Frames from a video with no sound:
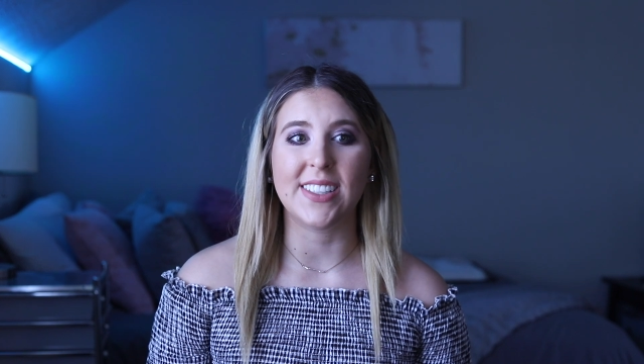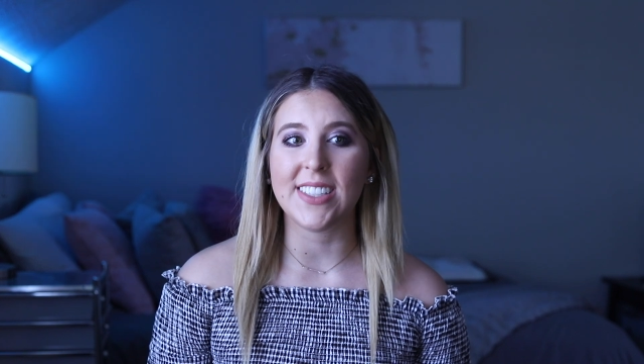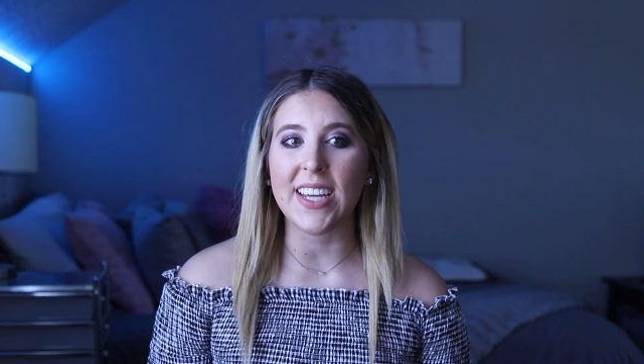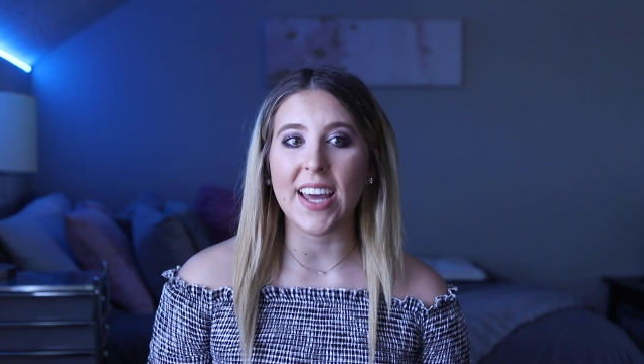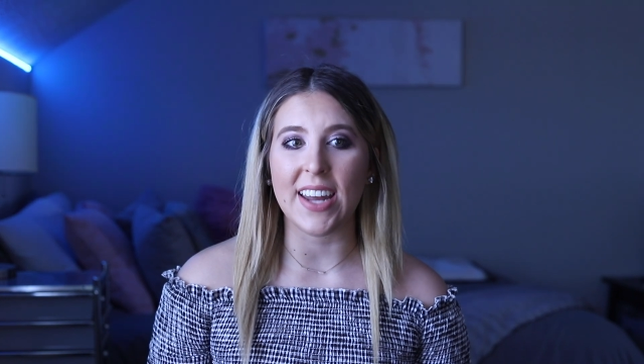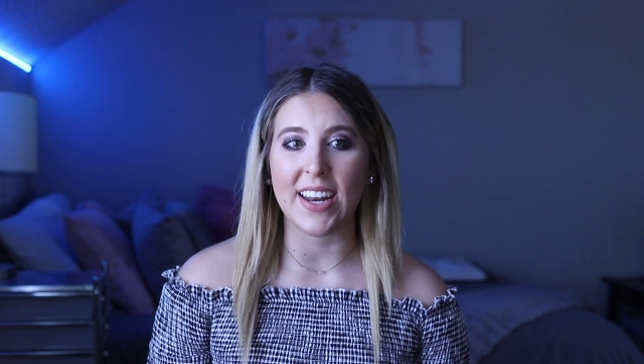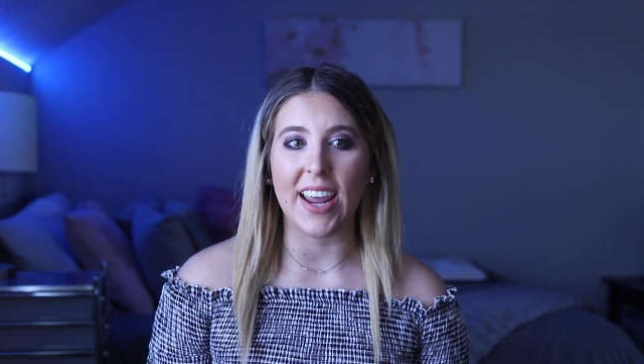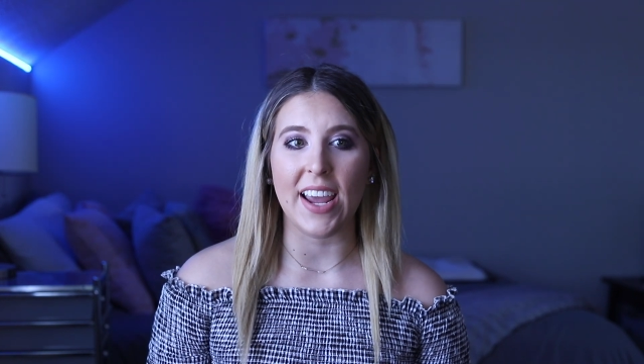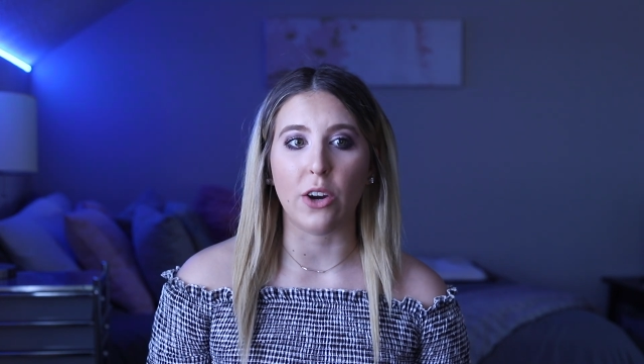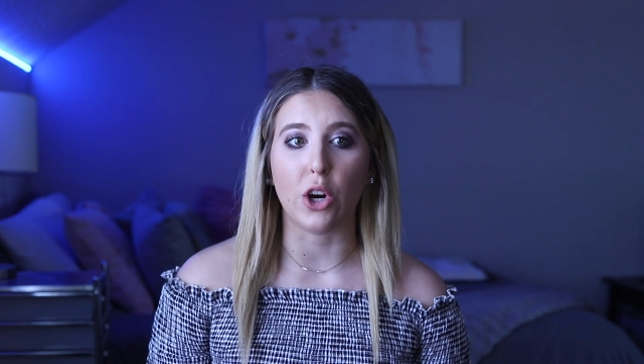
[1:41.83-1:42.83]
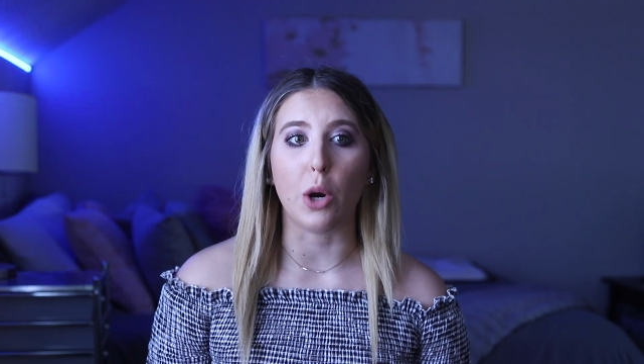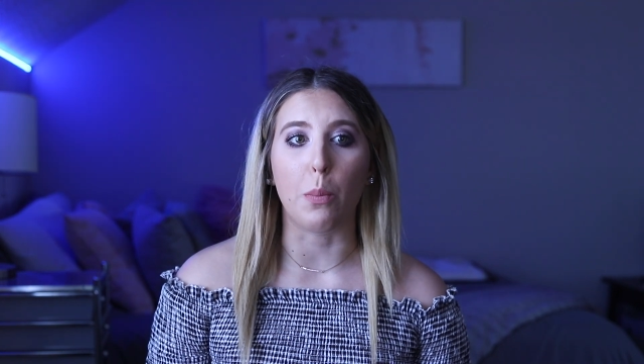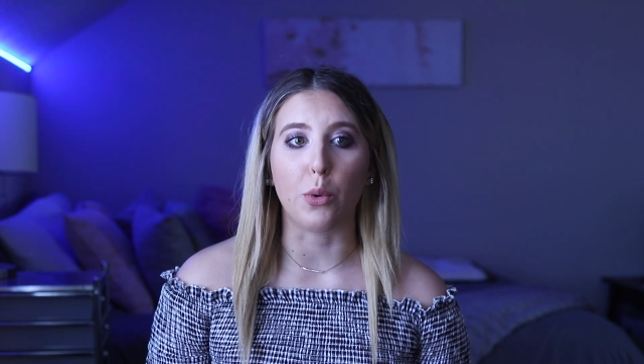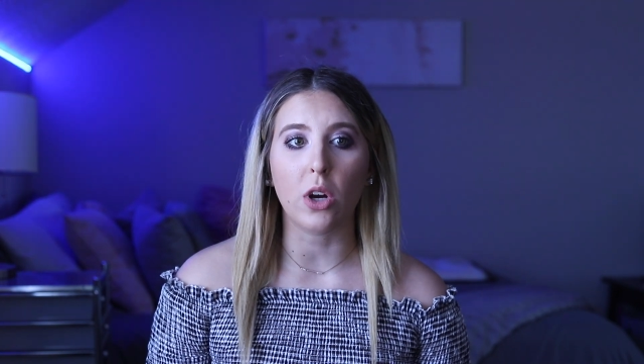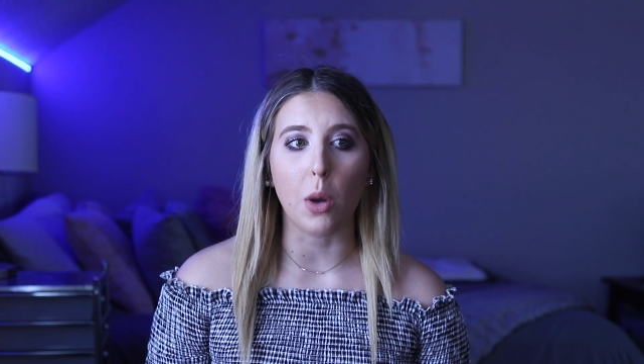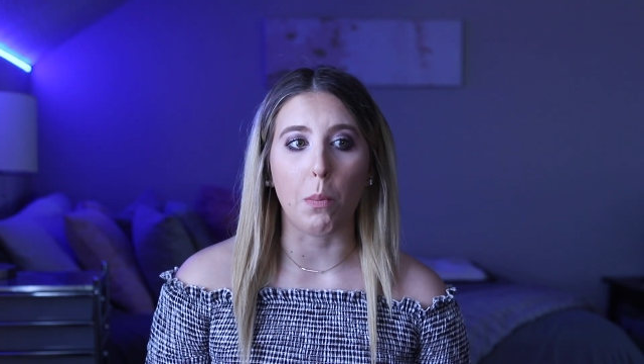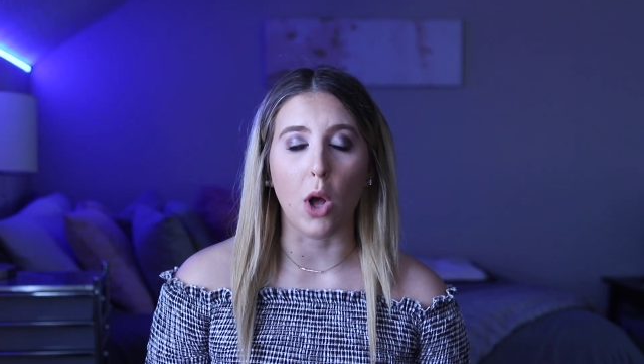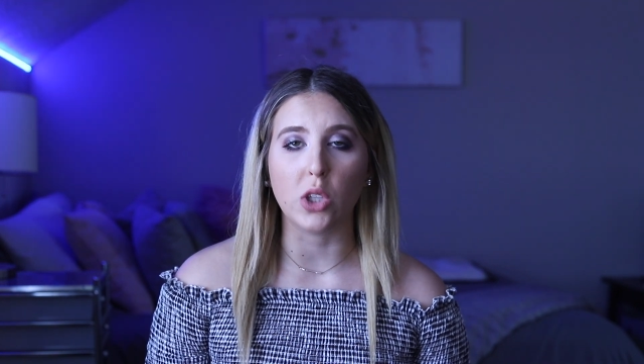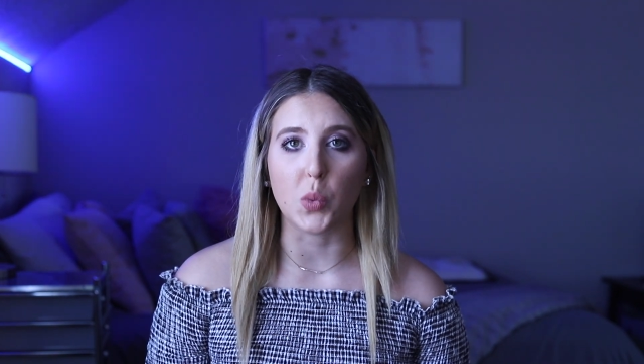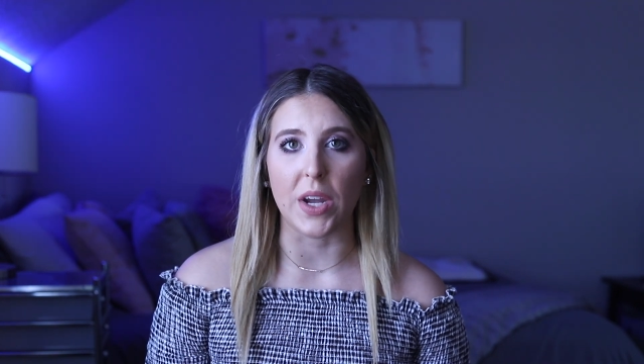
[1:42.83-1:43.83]
CNN anchor Brooke
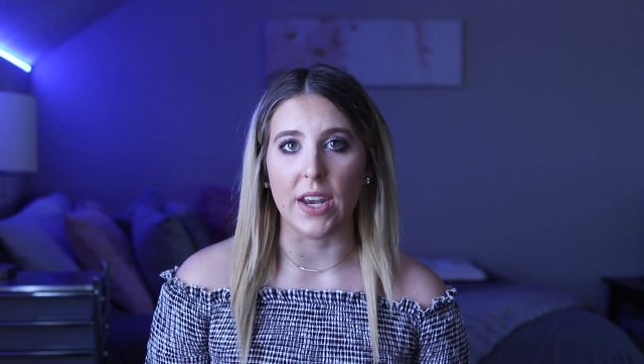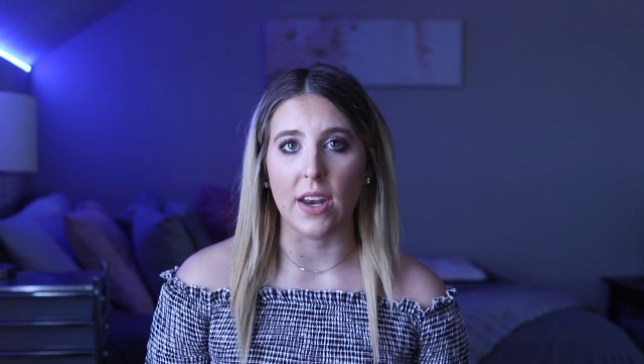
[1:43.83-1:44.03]
Baldwin.